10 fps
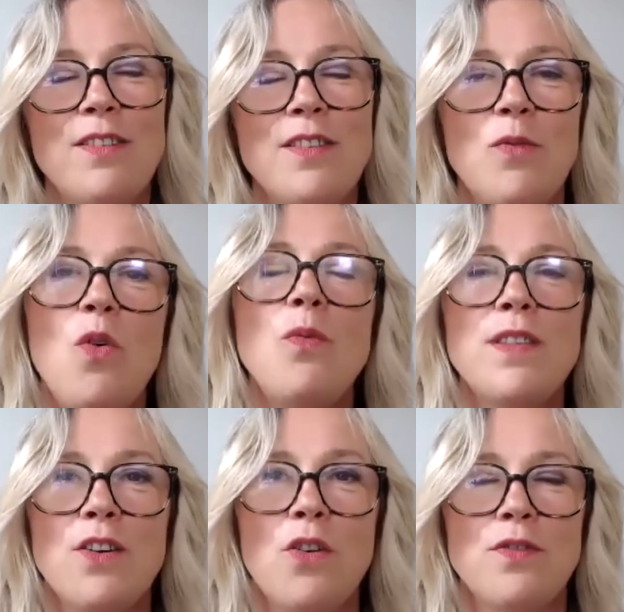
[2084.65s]
So what was
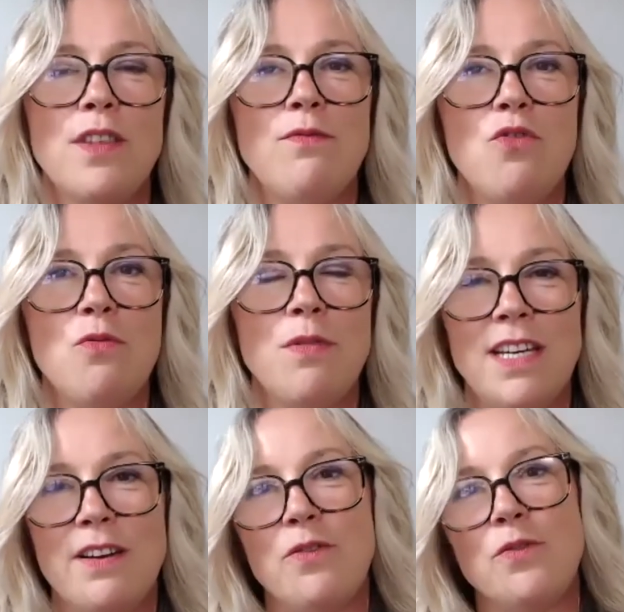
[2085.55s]
the cost of the raw
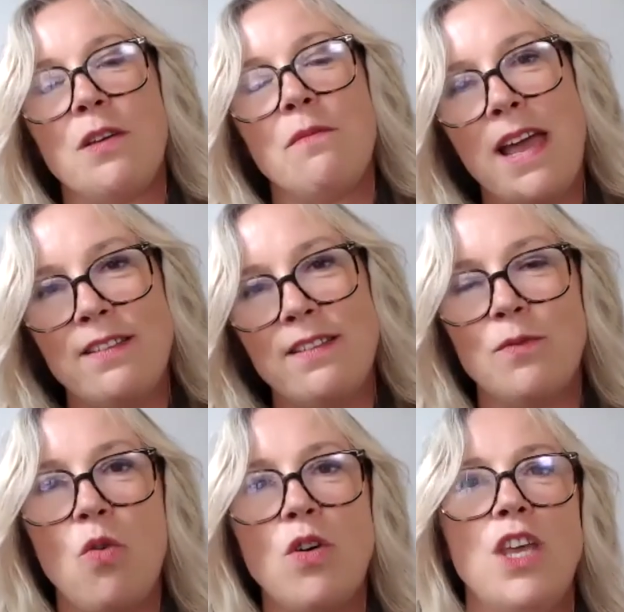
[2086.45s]
materials compared to
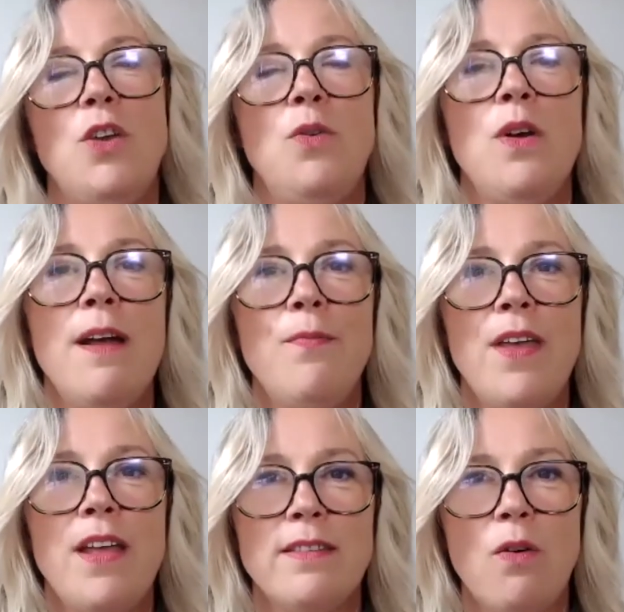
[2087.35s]
what you
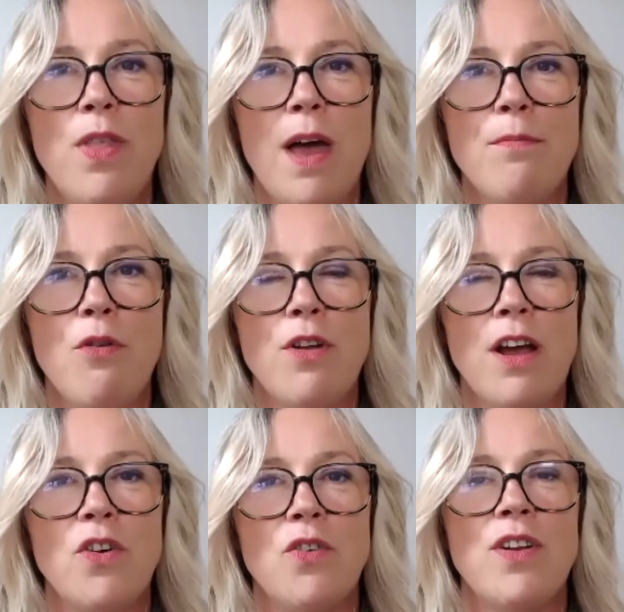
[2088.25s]
then sold that
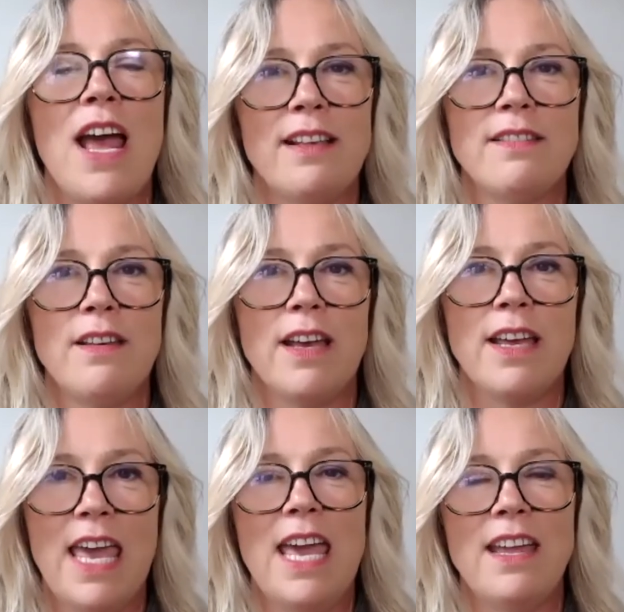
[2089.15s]
product on as a
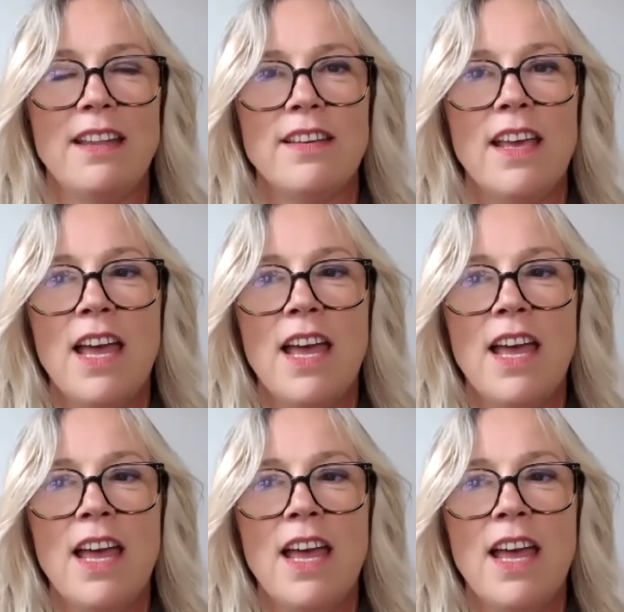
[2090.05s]
kit?